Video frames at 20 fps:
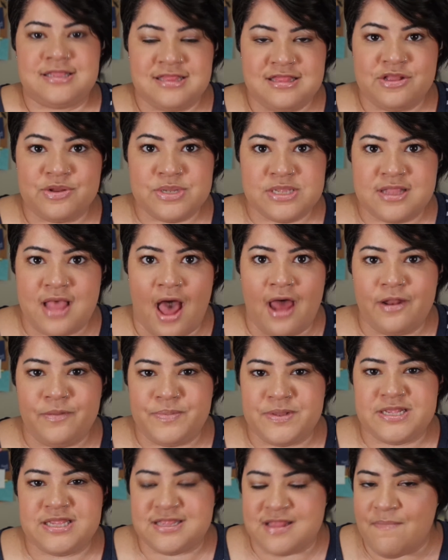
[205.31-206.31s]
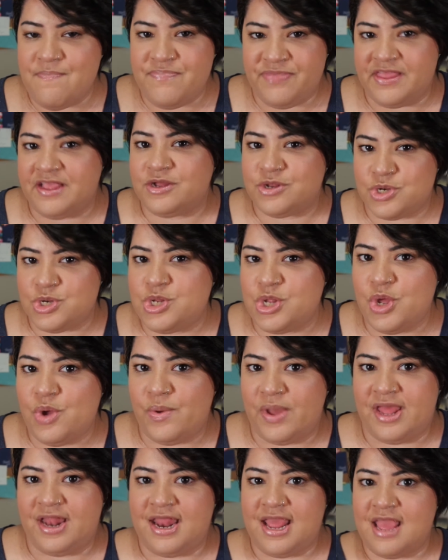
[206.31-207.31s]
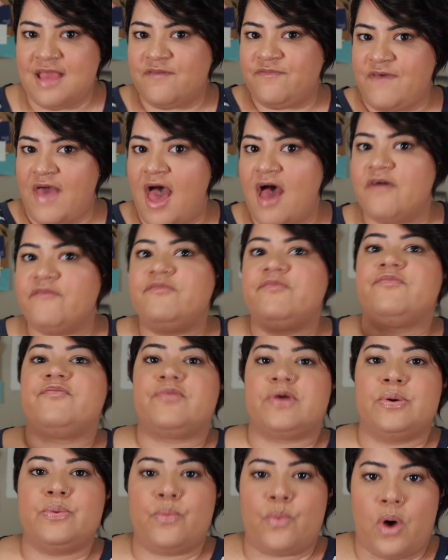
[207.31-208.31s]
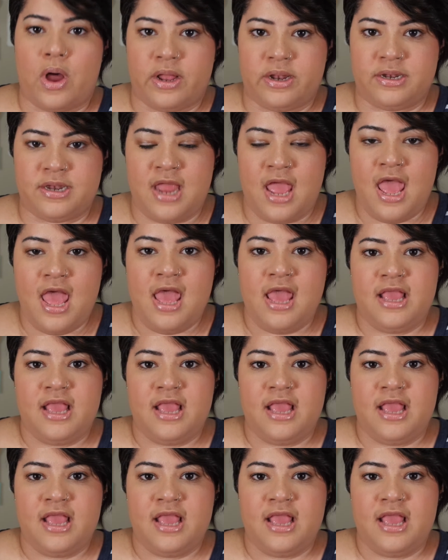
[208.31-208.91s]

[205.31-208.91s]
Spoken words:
there's got to be something to it if everyone